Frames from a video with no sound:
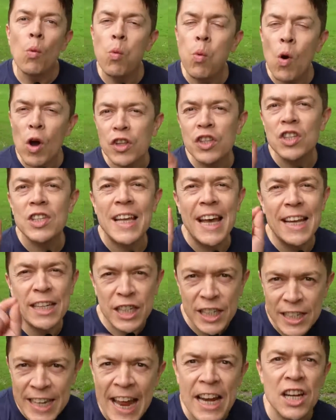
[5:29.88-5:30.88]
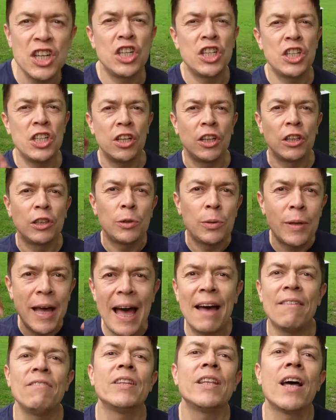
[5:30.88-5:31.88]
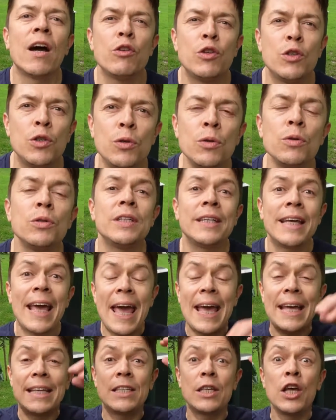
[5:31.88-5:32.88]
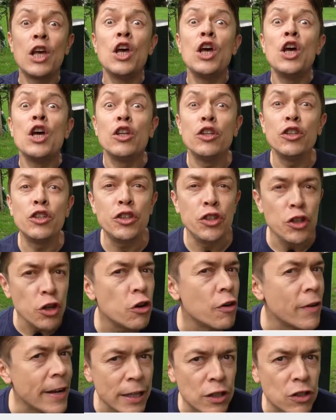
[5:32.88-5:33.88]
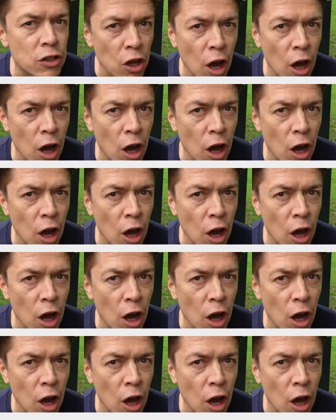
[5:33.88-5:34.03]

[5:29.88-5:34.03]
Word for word: what's essential to have in our suitcase during